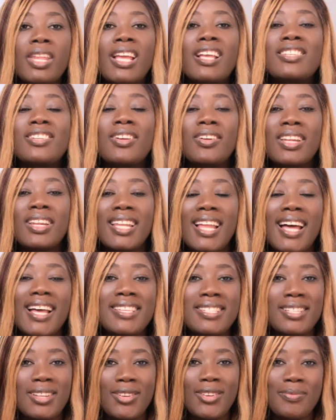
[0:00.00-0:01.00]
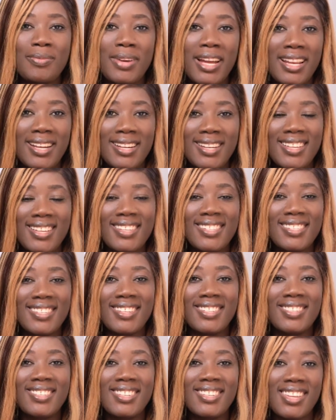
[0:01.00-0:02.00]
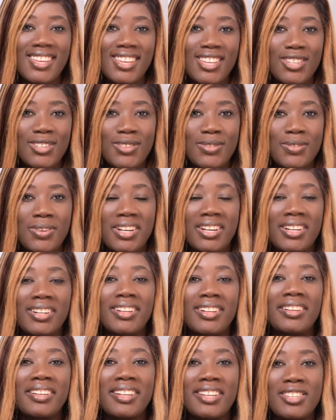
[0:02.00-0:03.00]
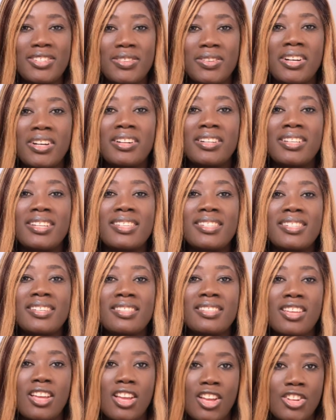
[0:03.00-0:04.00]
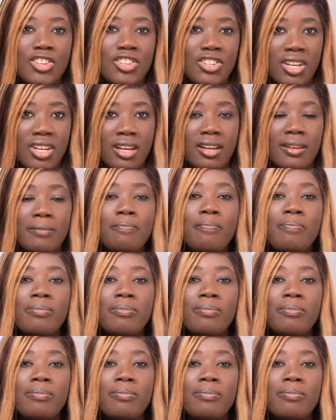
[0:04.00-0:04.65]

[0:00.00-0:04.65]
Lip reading: So last on my list is Israel. Israel is in Asia.